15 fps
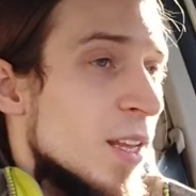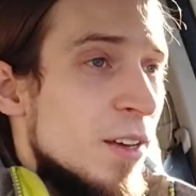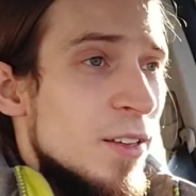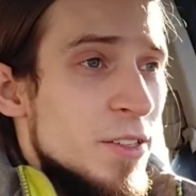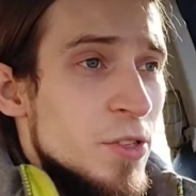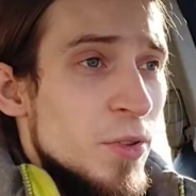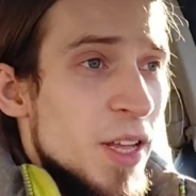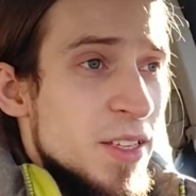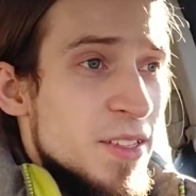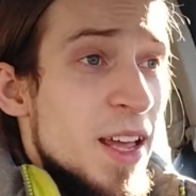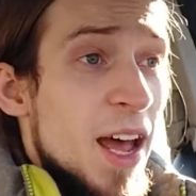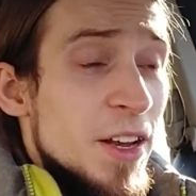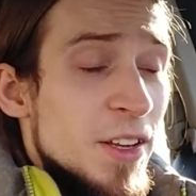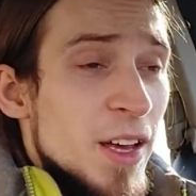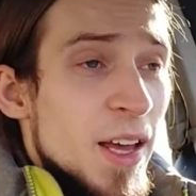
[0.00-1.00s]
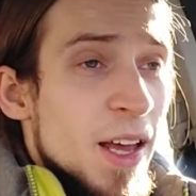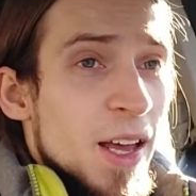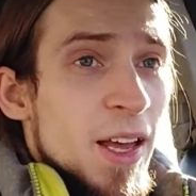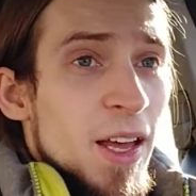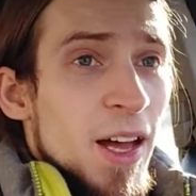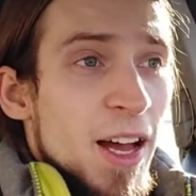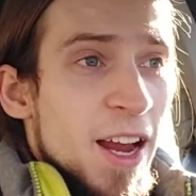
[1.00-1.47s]
So that's that.
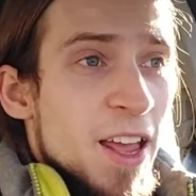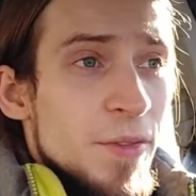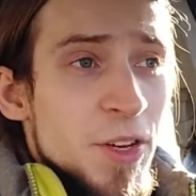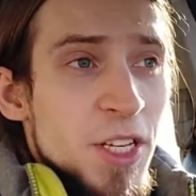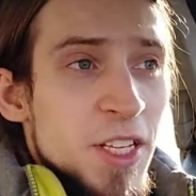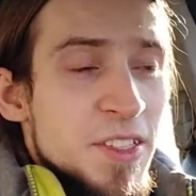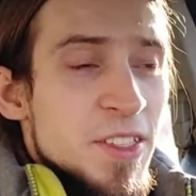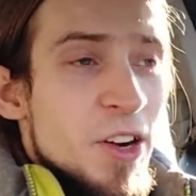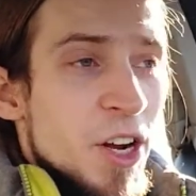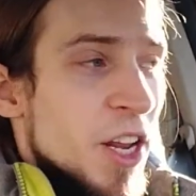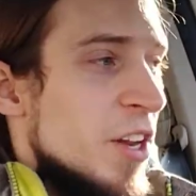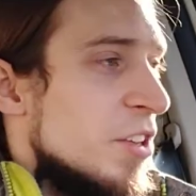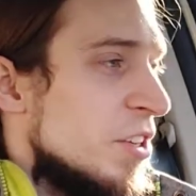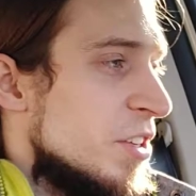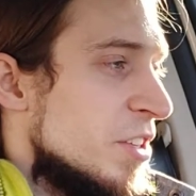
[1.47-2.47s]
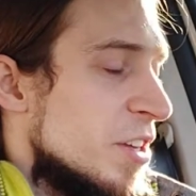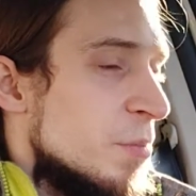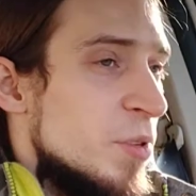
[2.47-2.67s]
I haven't yet started editing